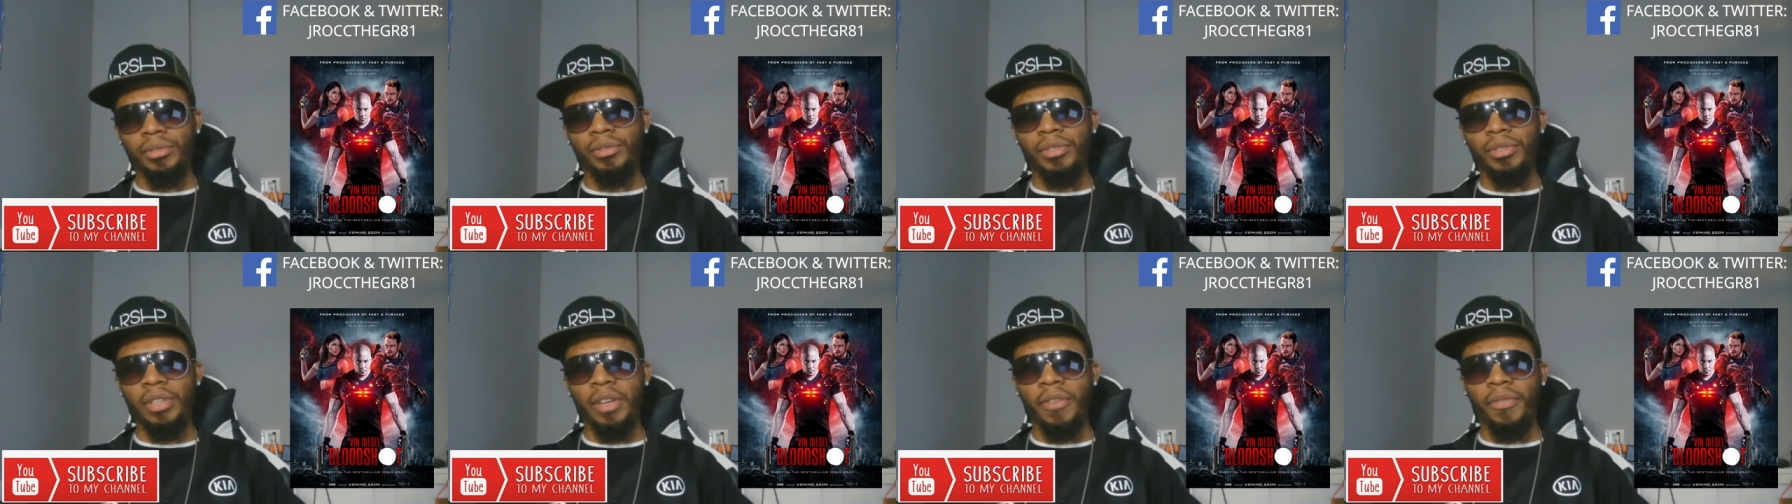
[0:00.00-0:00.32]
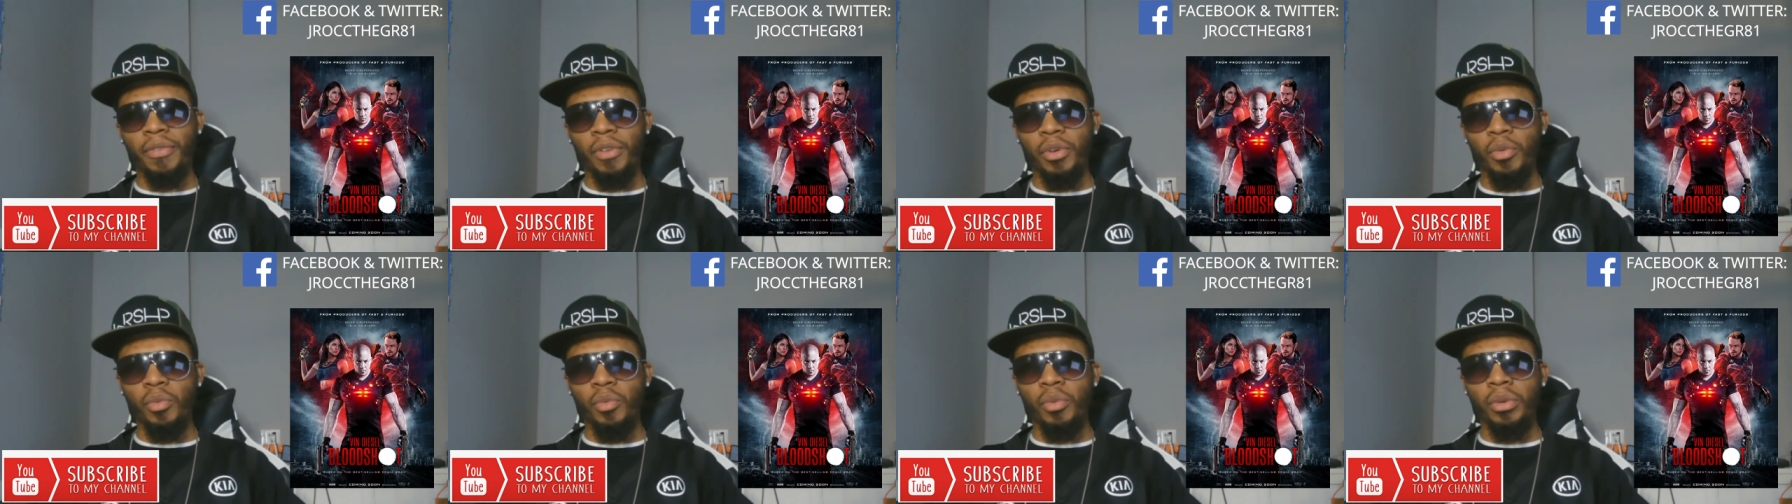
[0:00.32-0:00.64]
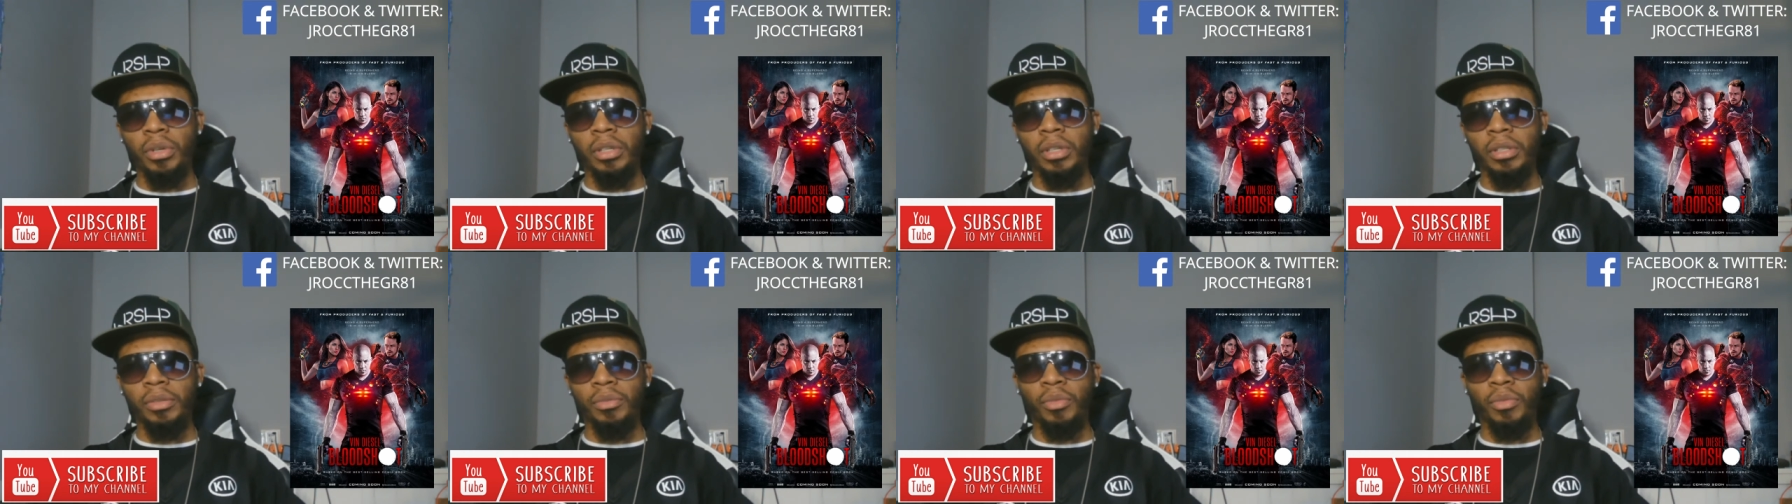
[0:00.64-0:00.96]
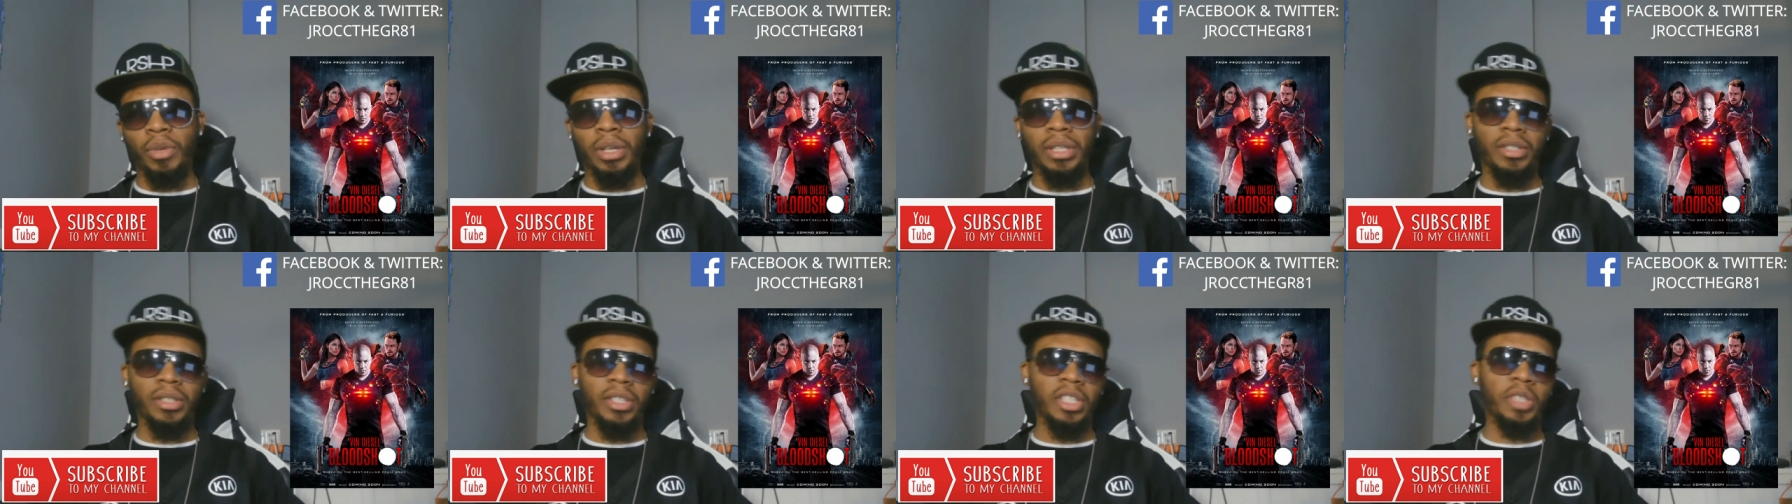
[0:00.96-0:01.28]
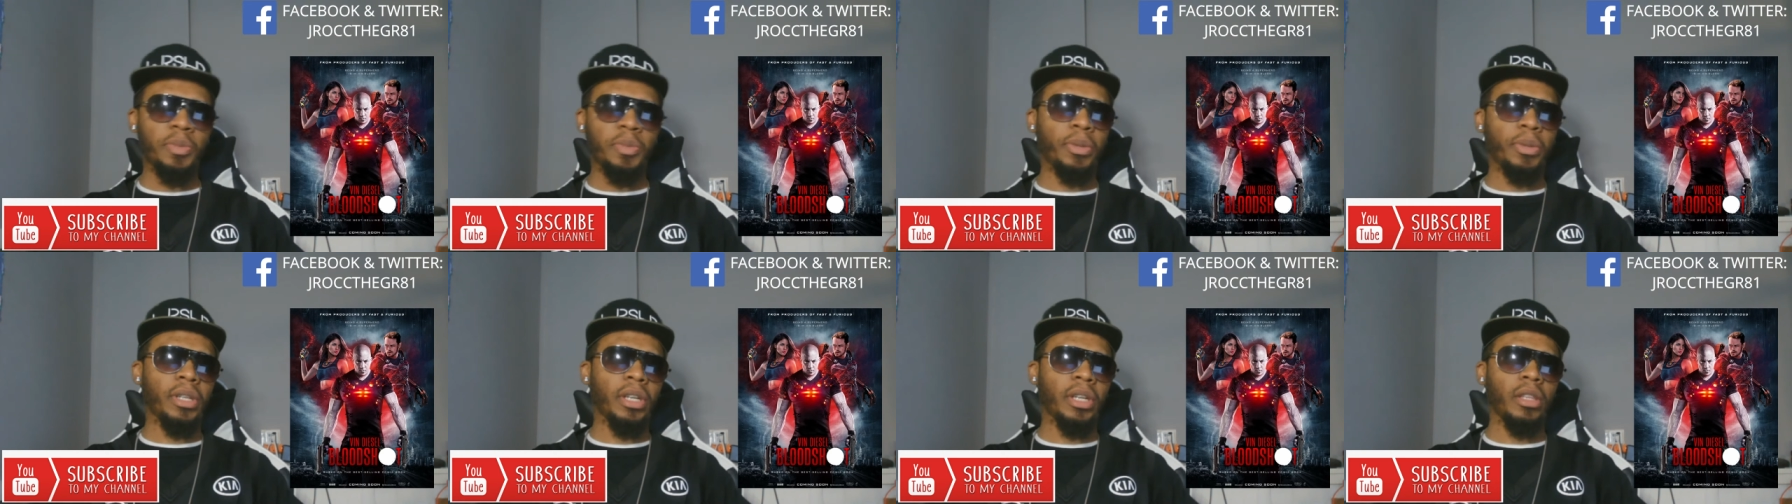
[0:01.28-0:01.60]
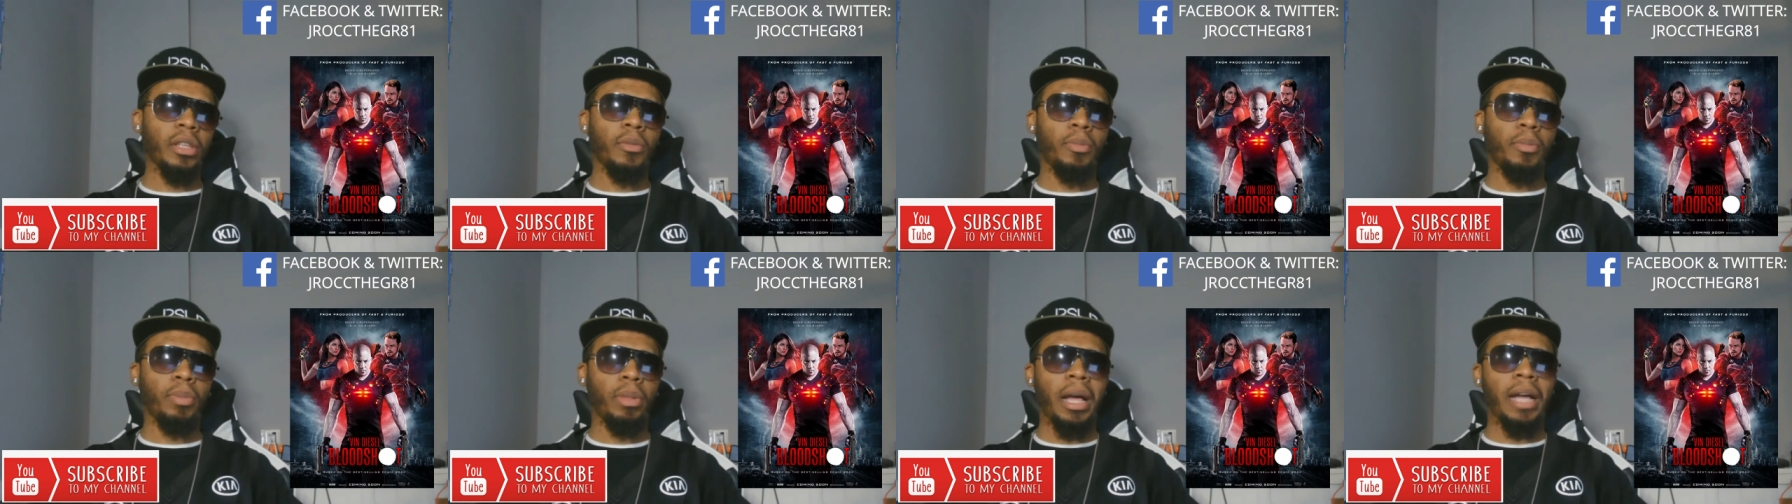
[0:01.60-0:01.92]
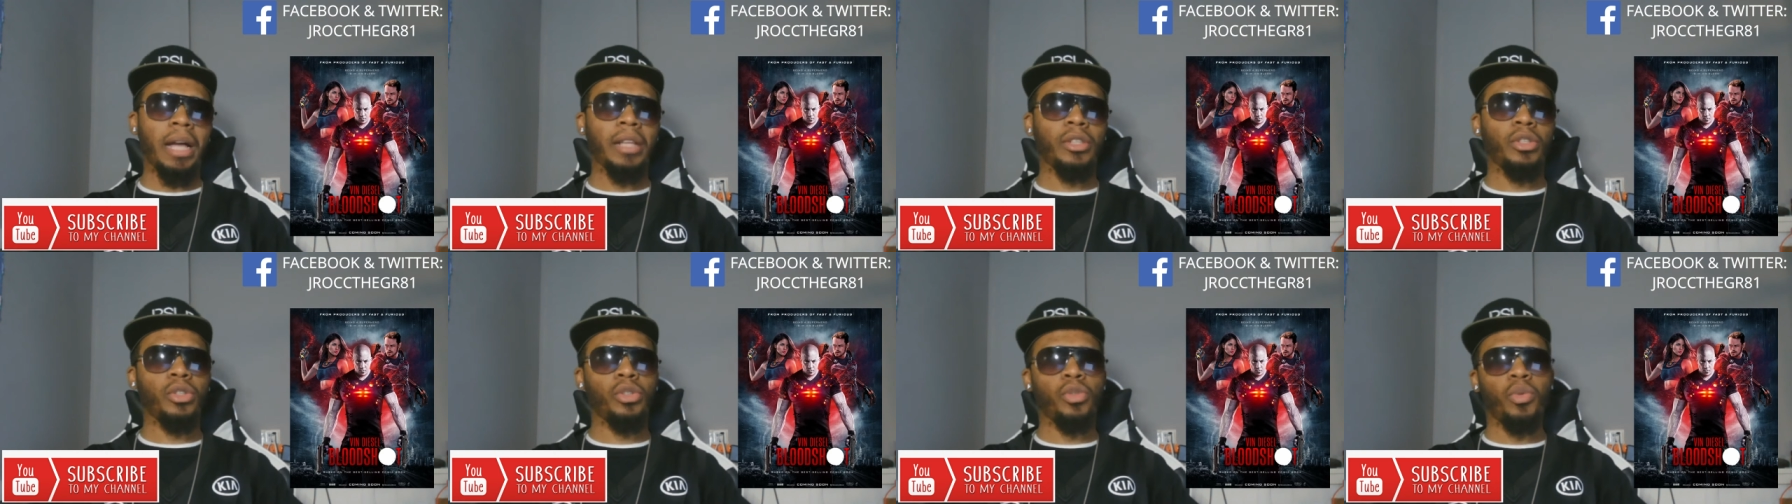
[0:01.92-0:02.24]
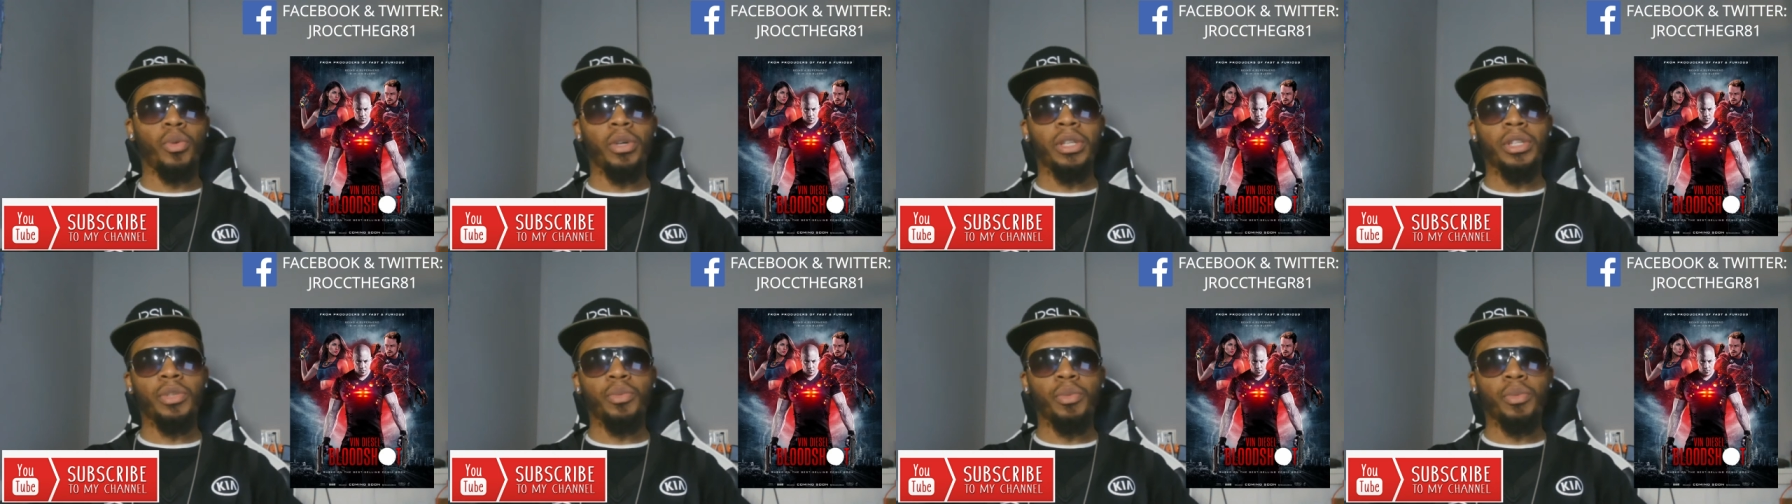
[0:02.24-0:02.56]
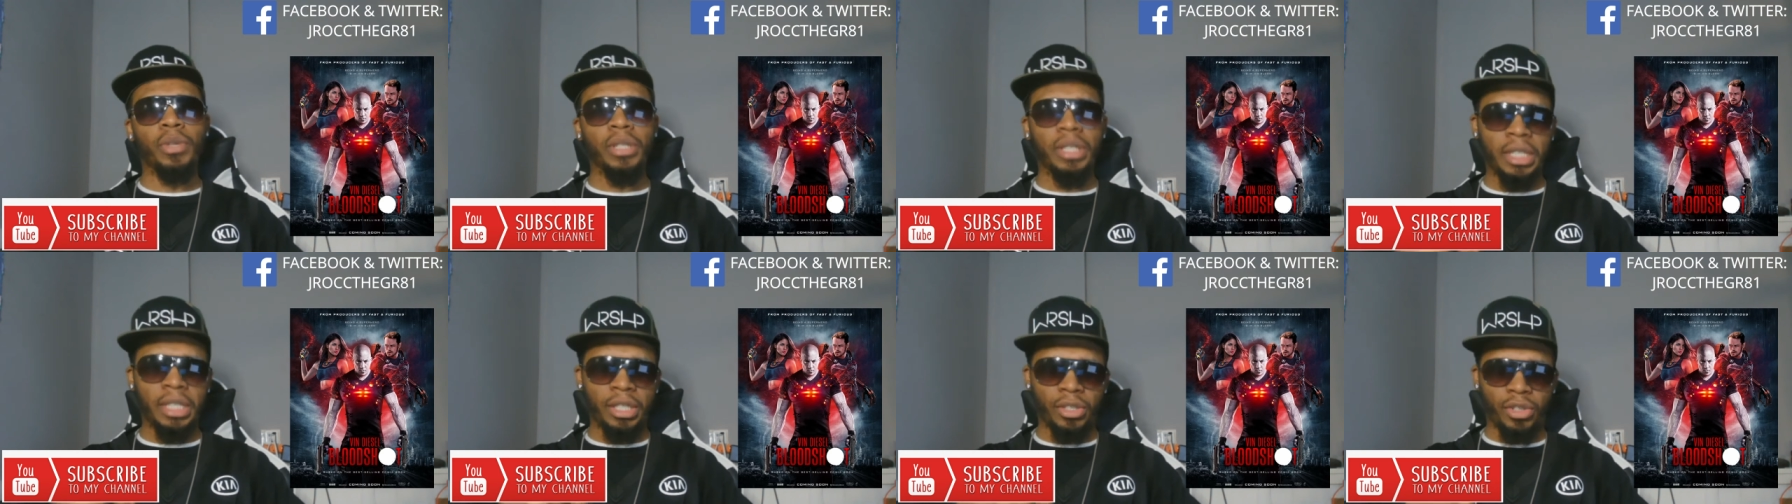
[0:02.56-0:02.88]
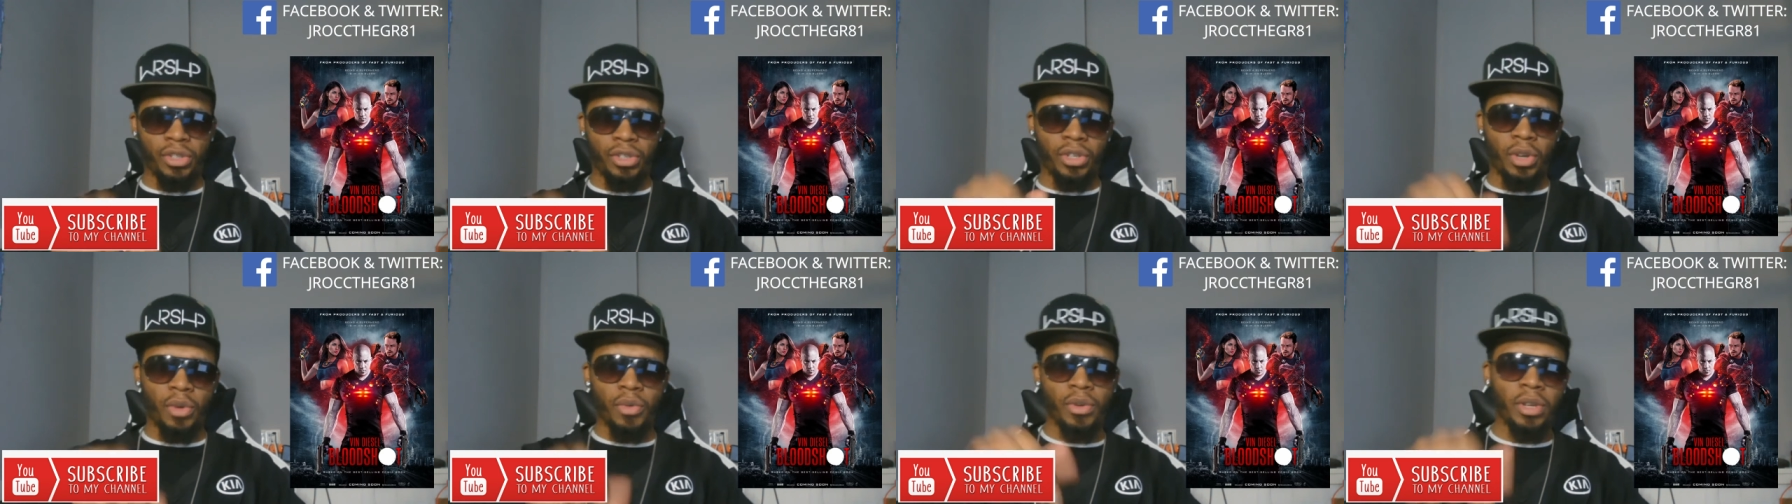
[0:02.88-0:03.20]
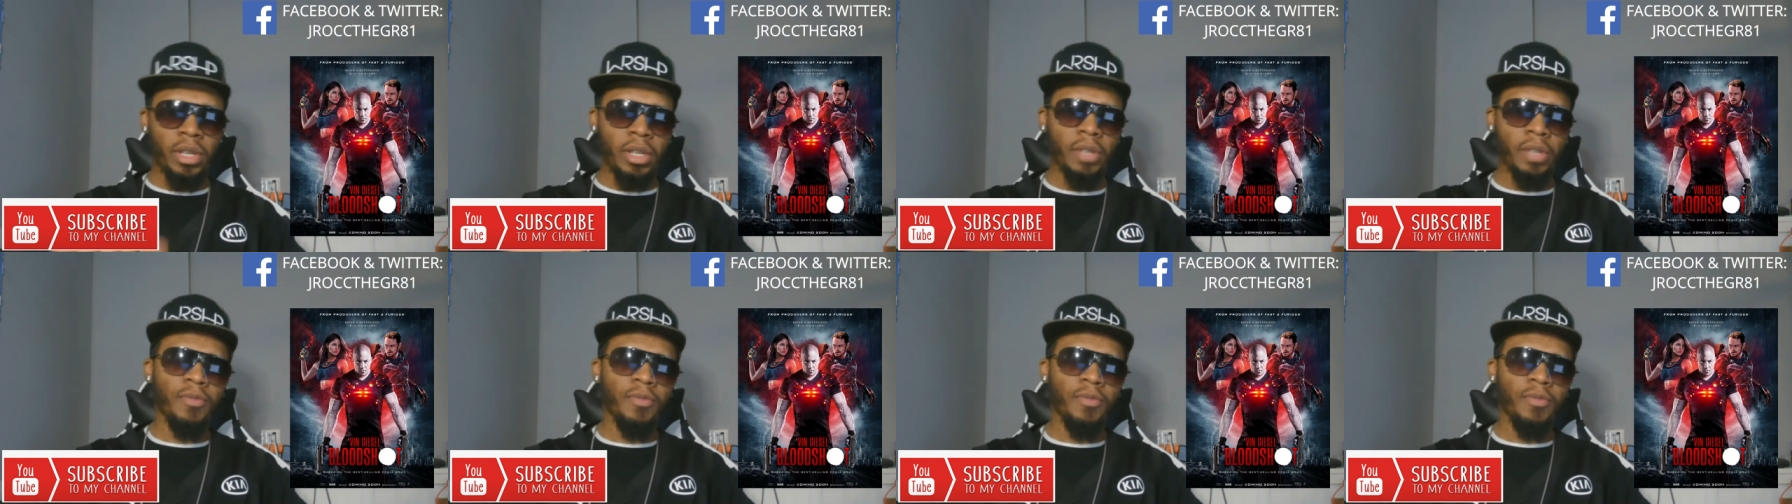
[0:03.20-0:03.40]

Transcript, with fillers: if you would, once this particular plot twist was inserted.